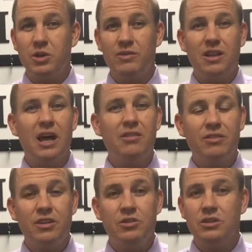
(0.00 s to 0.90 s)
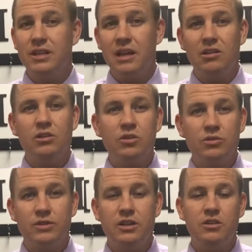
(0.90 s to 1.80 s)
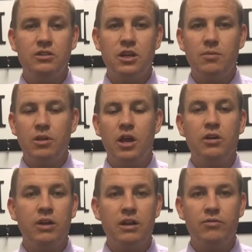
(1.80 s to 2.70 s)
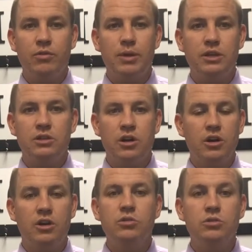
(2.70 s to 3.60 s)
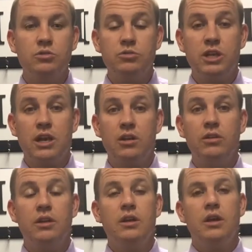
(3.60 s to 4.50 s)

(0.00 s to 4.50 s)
We have a lot of videos on that. Look those videos up. A lot of great information on our YouTube channel.